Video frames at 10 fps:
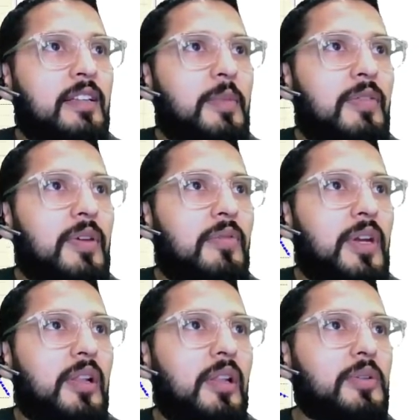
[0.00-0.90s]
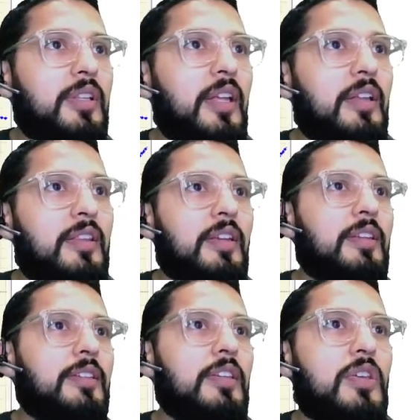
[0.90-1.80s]
maybe if we close it like
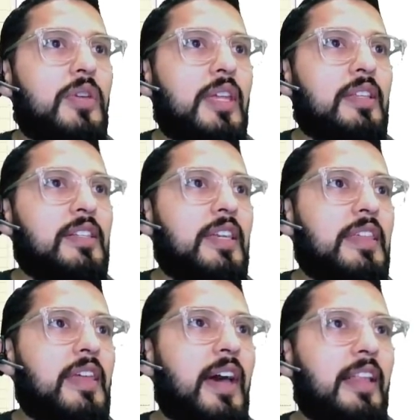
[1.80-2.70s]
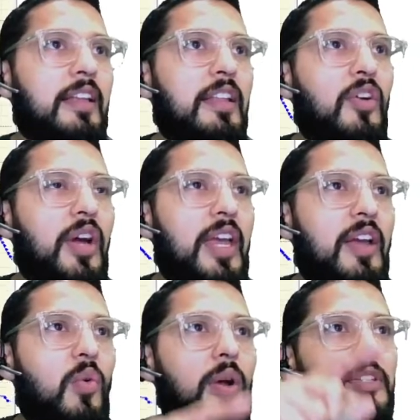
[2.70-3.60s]
this, you can see that,
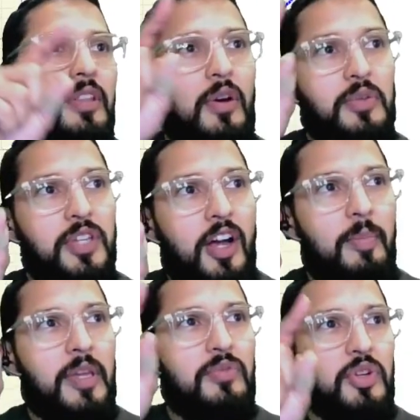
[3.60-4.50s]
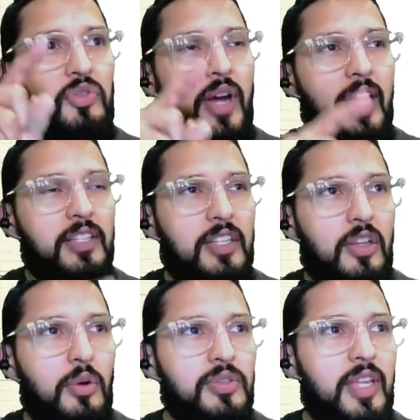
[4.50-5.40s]
okay, once it goes up, it retracts, it
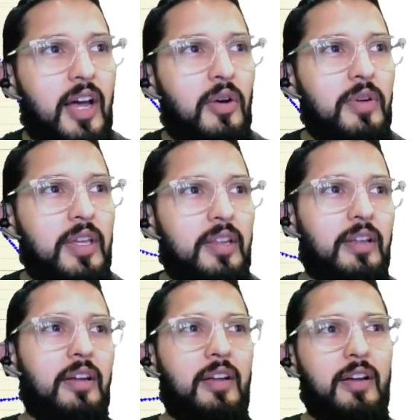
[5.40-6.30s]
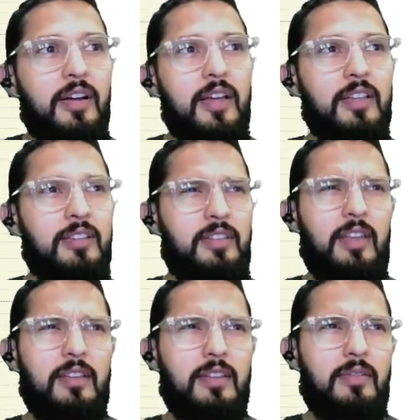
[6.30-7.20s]
goes down, it
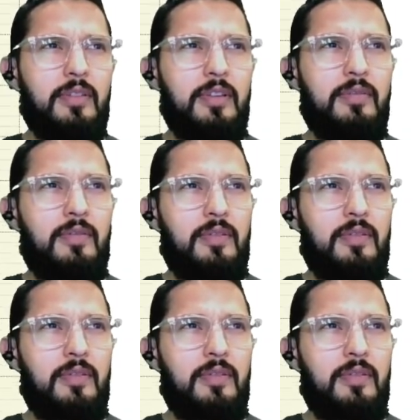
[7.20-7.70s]
extends, I believe,